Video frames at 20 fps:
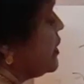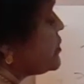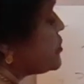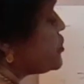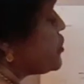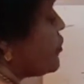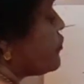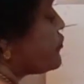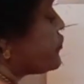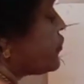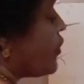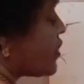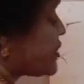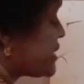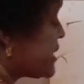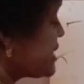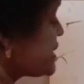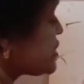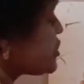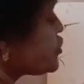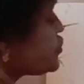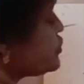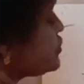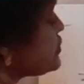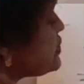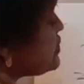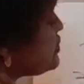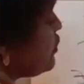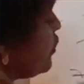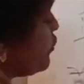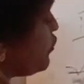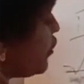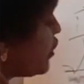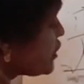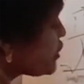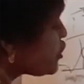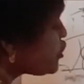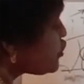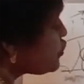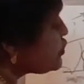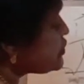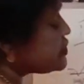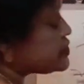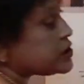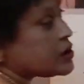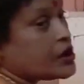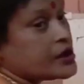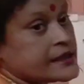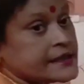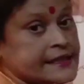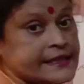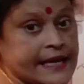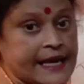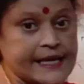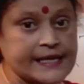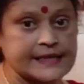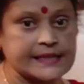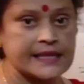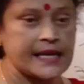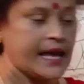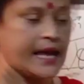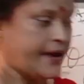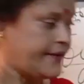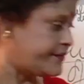So what is Joule's law? What Joule's law says?